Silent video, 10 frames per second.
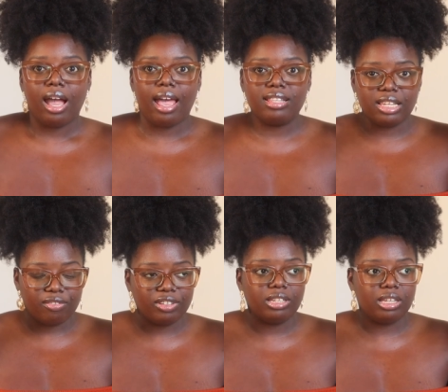I
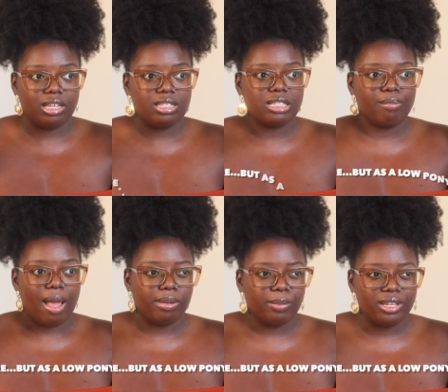definitely need some
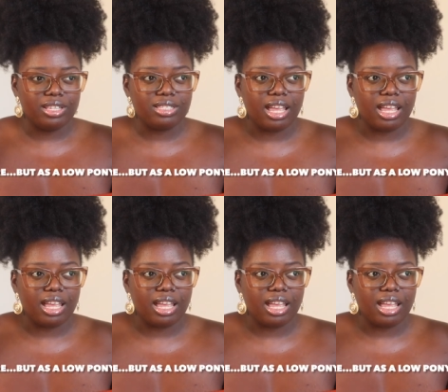bobby pins.